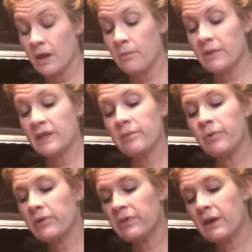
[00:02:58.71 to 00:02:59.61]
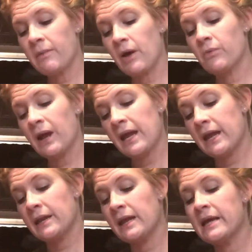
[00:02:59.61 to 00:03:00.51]
But the important thing about
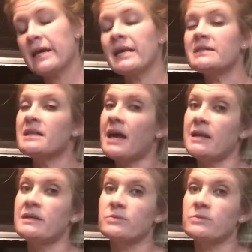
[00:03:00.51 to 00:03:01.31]
rain is that it is